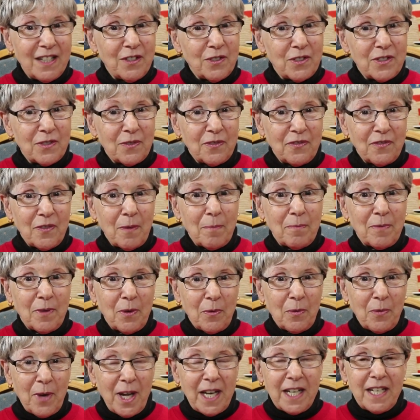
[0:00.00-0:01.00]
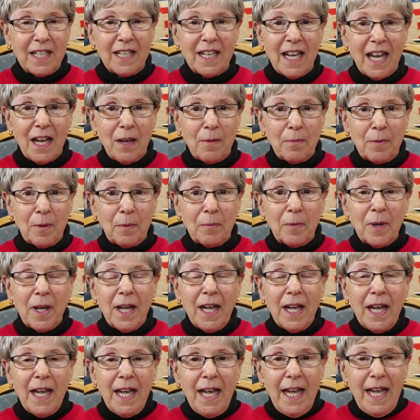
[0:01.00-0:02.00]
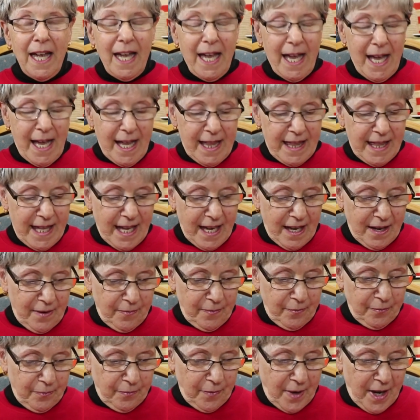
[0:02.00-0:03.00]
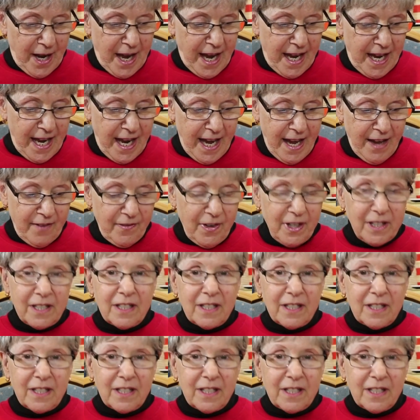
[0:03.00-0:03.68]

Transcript: those are from the wedding album that I have.